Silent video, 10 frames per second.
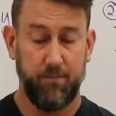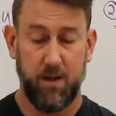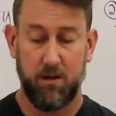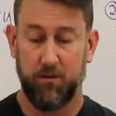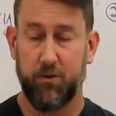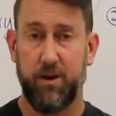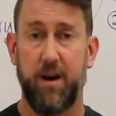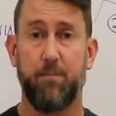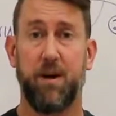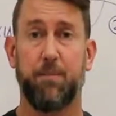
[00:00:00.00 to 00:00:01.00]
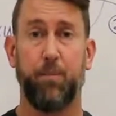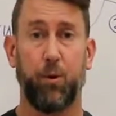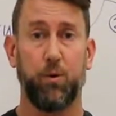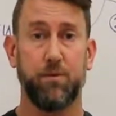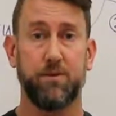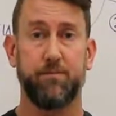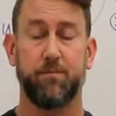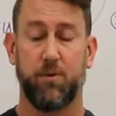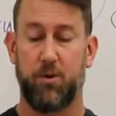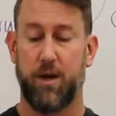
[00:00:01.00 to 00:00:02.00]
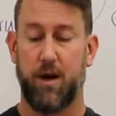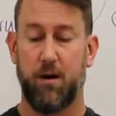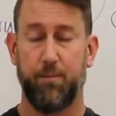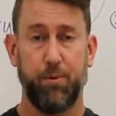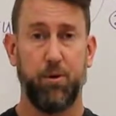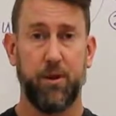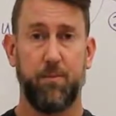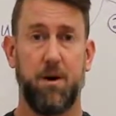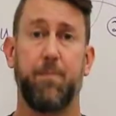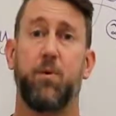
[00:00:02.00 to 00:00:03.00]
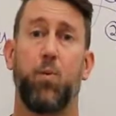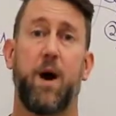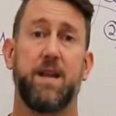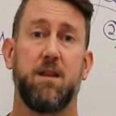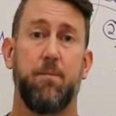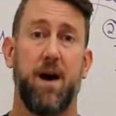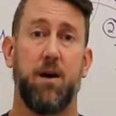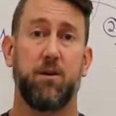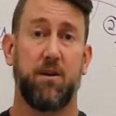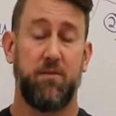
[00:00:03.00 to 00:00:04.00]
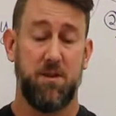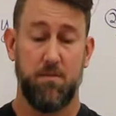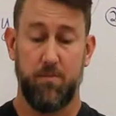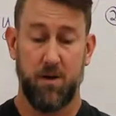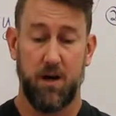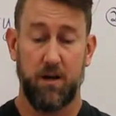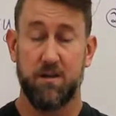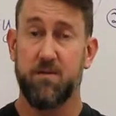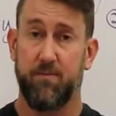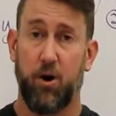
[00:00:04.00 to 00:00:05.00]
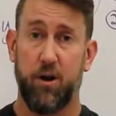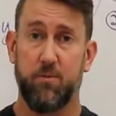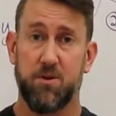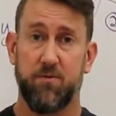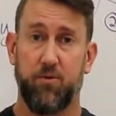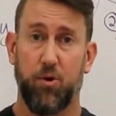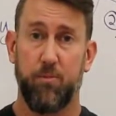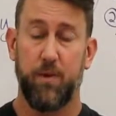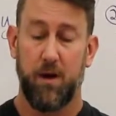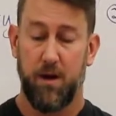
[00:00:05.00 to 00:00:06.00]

and you've learned how to make bowls, learning how to pull them up and widen them out, giving them some volume and some form,